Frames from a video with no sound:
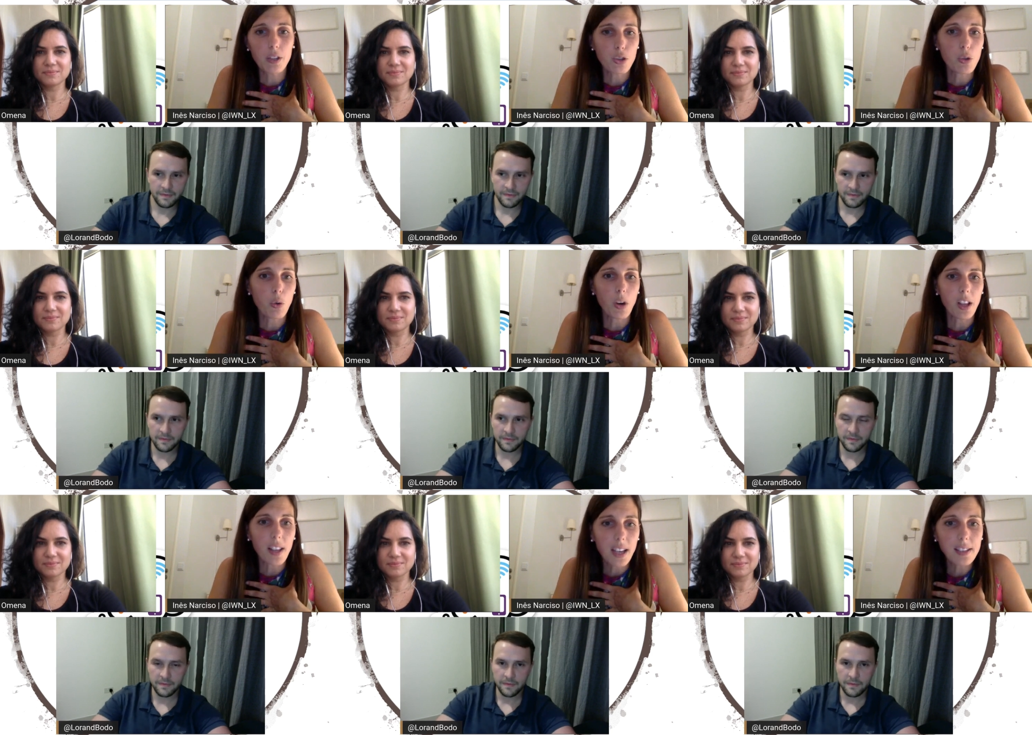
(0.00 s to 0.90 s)
Speaker 1: underscore
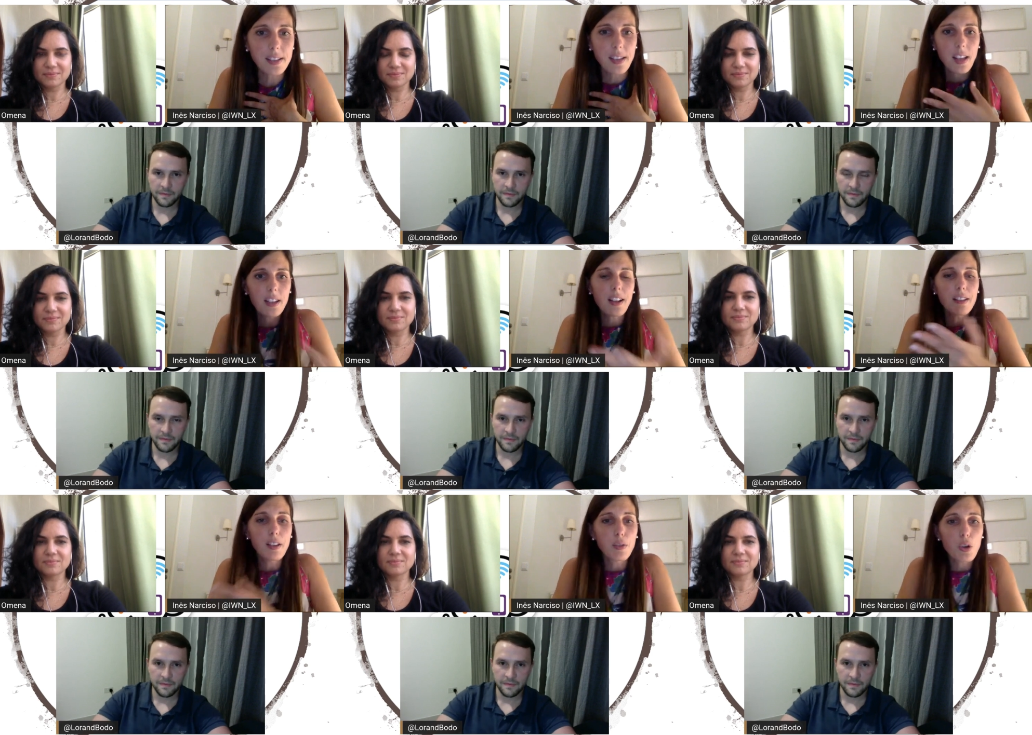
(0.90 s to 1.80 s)
LX, and
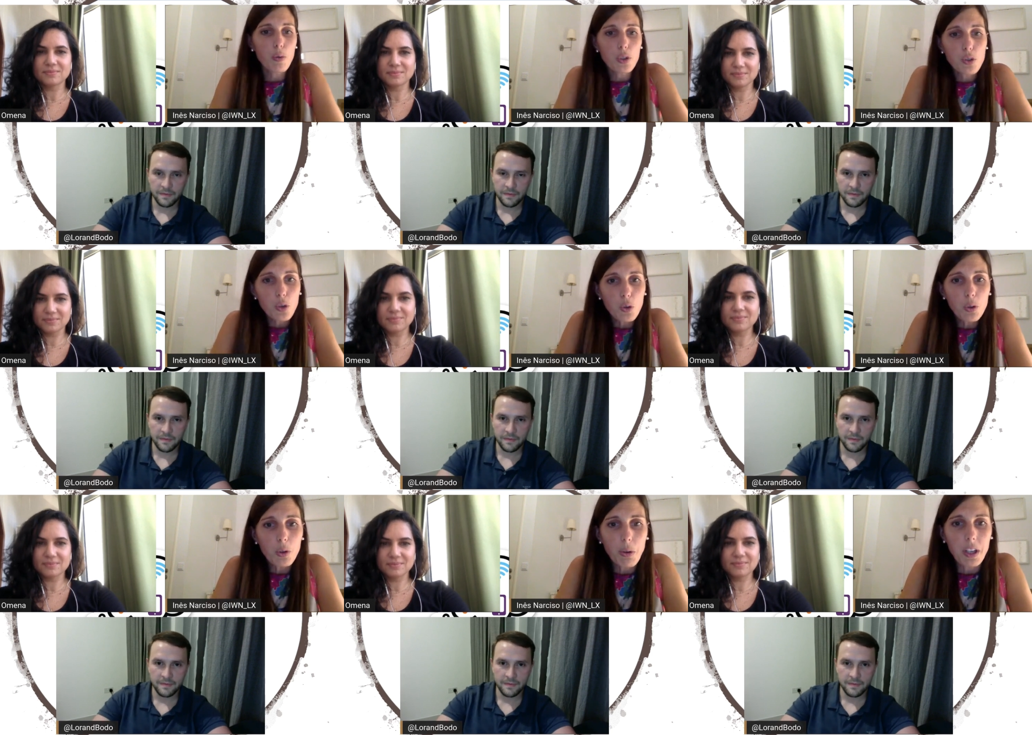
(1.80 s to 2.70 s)
I'll give it over to
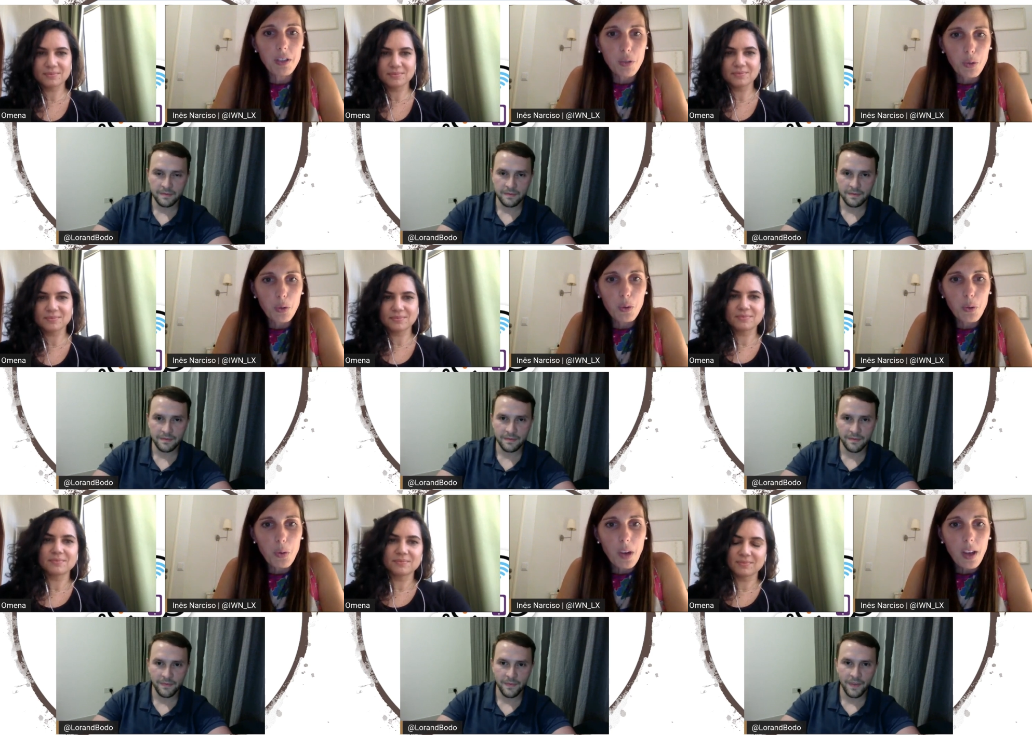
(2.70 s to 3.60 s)
you, Lorand,
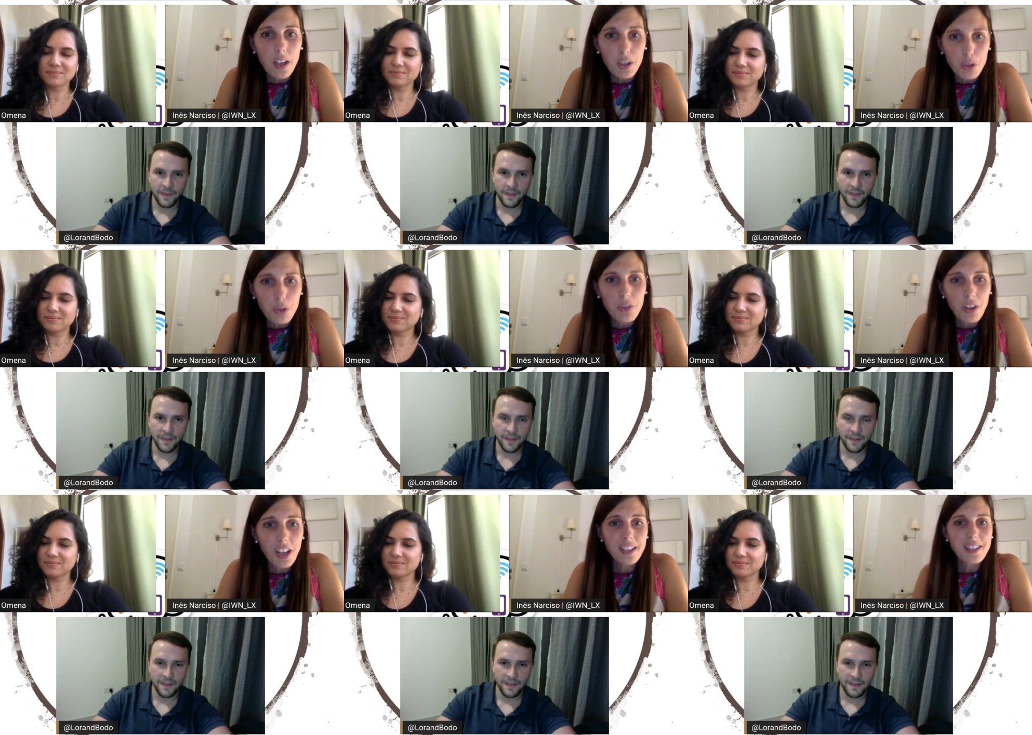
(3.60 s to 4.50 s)
to introduce
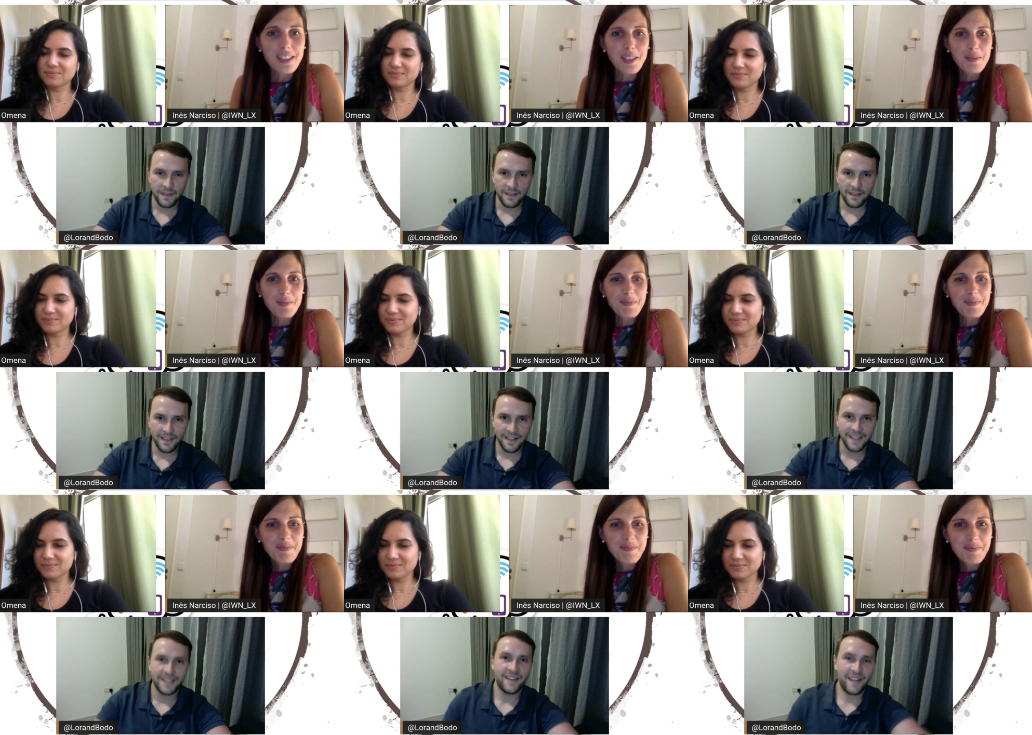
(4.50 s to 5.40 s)
our guest.
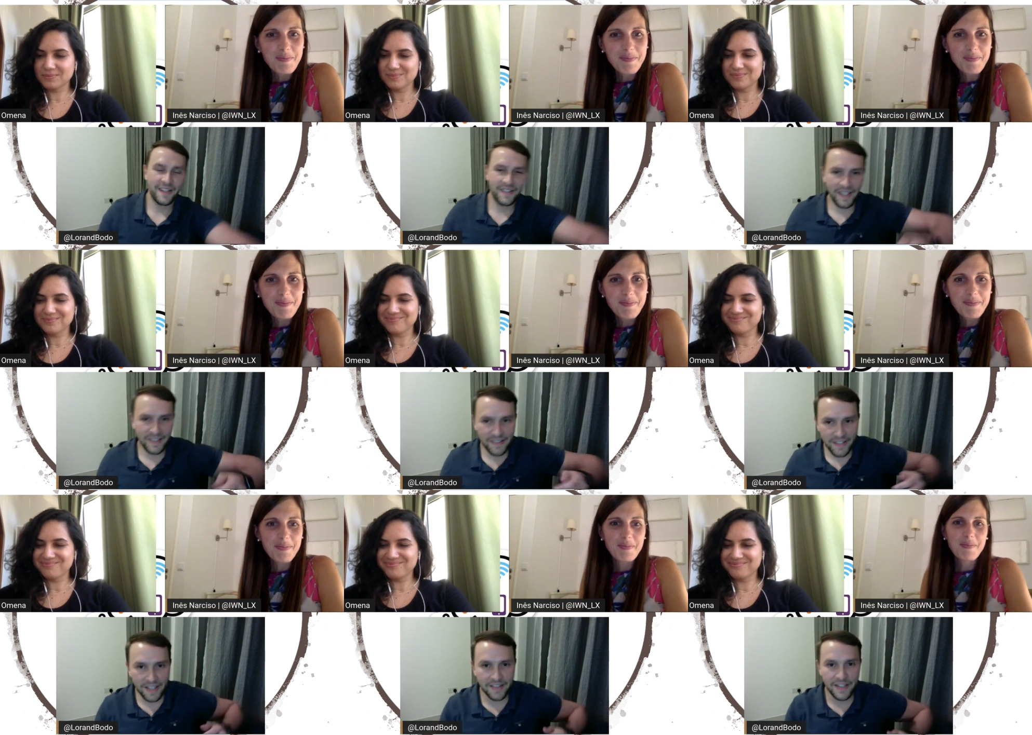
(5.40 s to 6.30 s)
Speaker 2: Thanks, Ines.
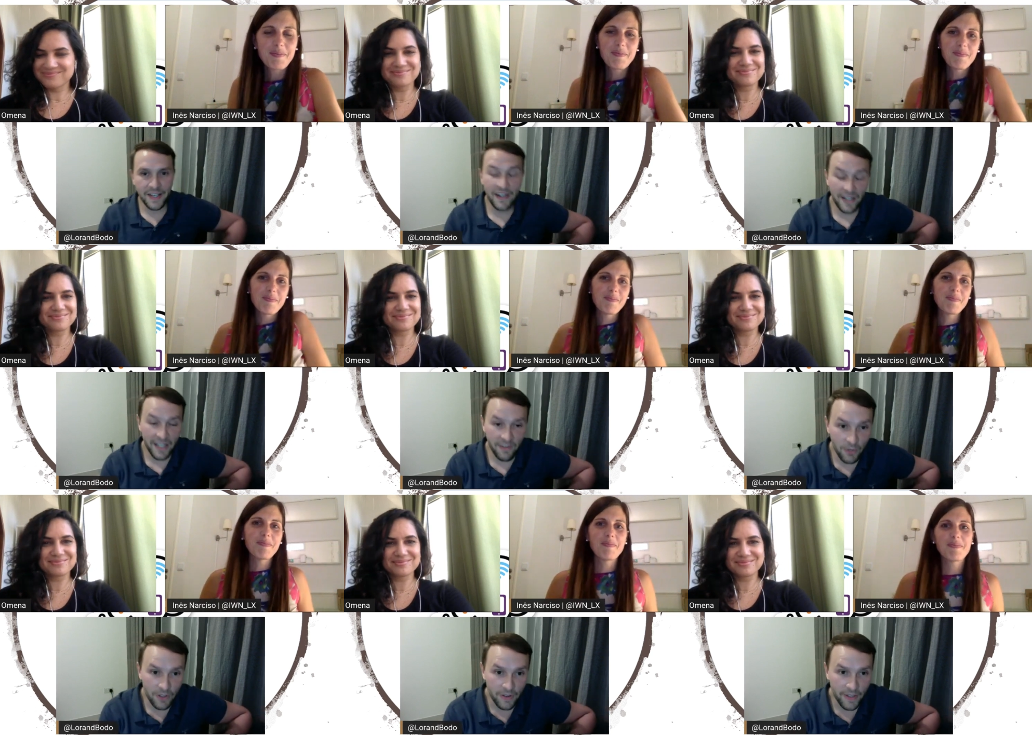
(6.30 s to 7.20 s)
And uh, hi,
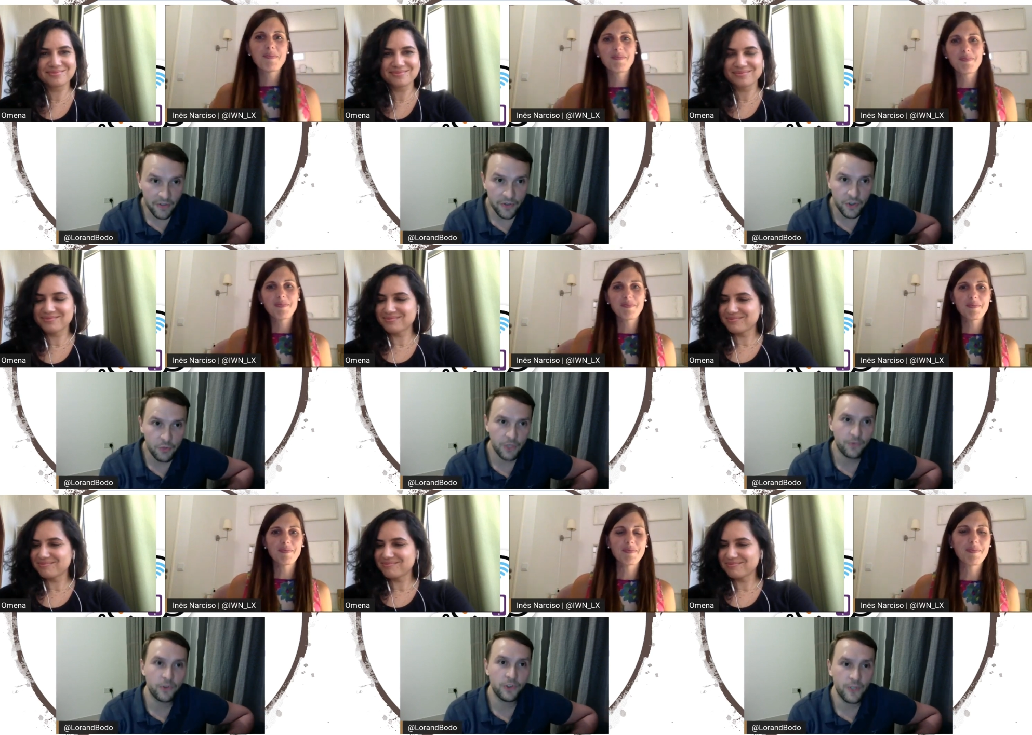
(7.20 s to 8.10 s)
everyone. Thank you so much
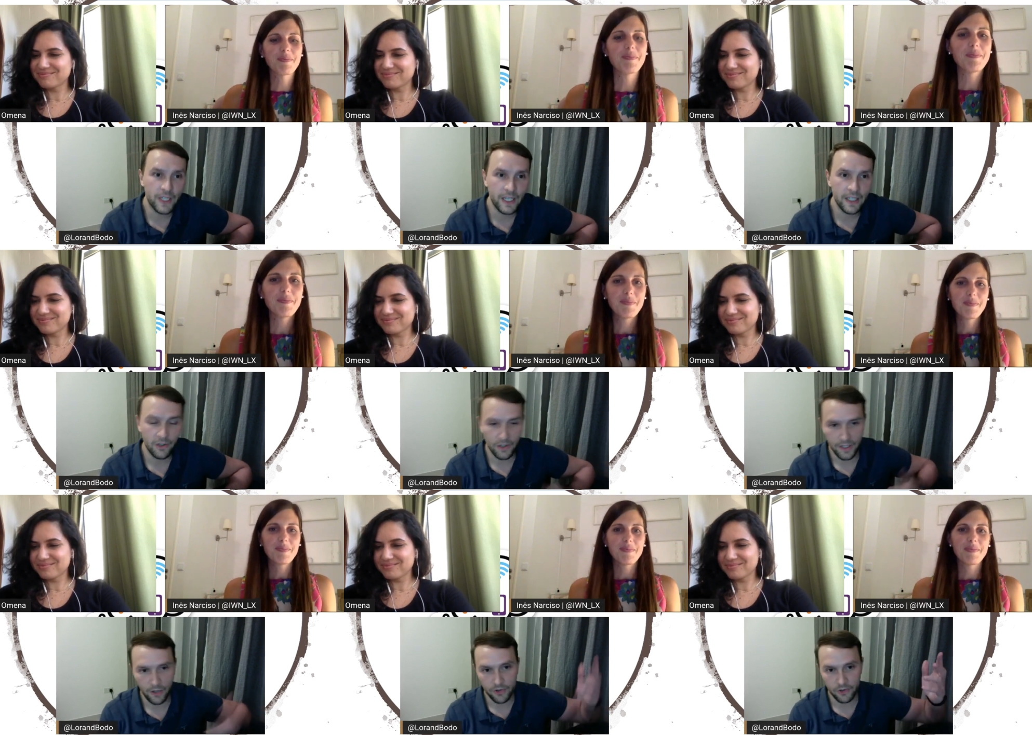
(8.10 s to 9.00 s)
for tuning in. And
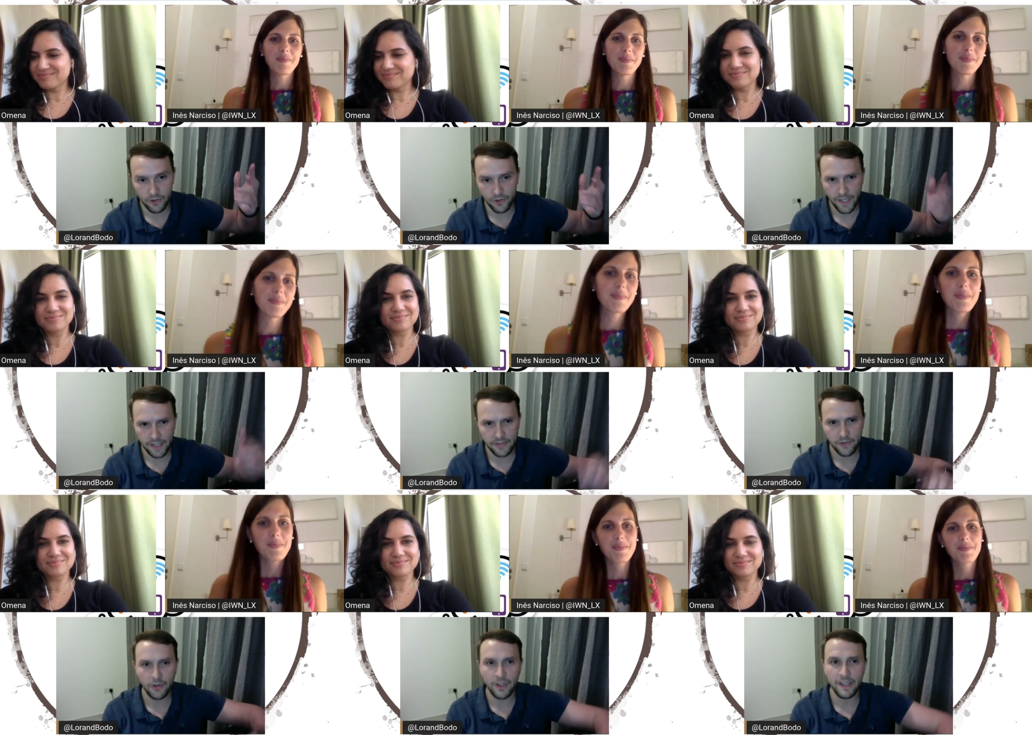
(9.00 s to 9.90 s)
also, thanks to
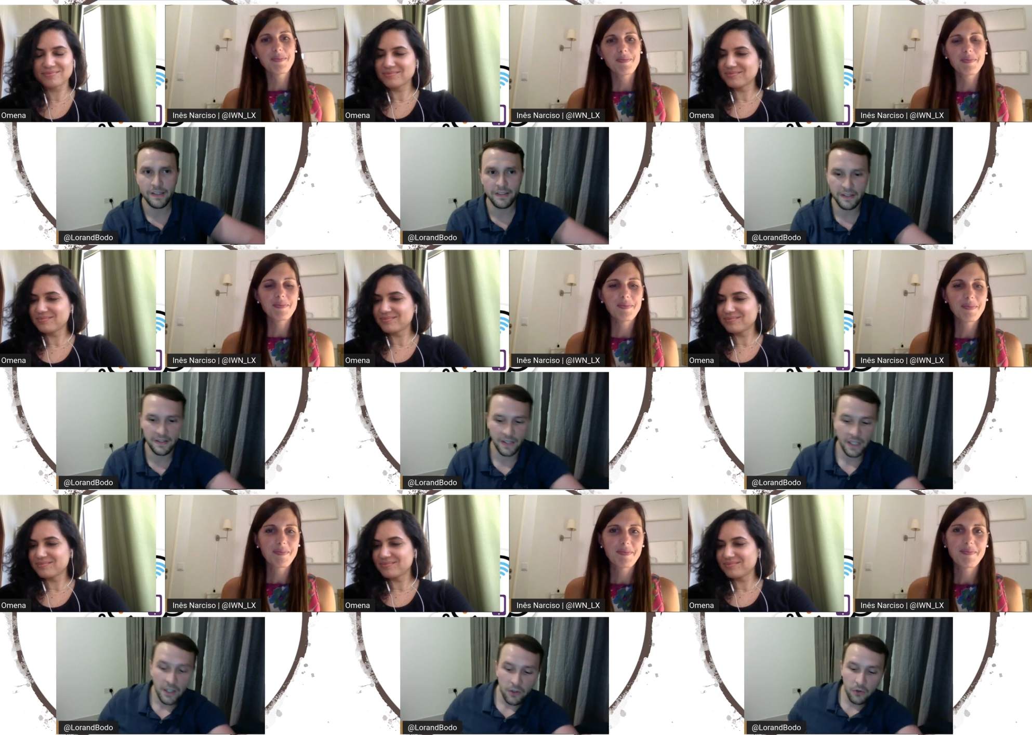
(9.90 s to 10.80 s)
our listeners
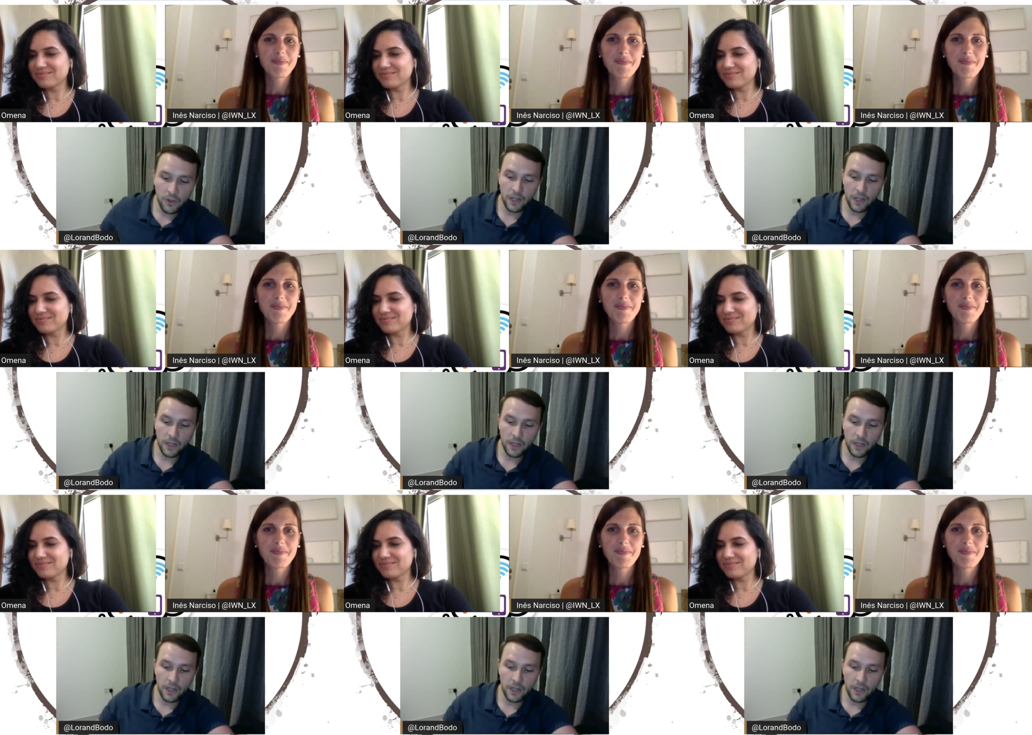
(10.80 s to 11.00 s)
who are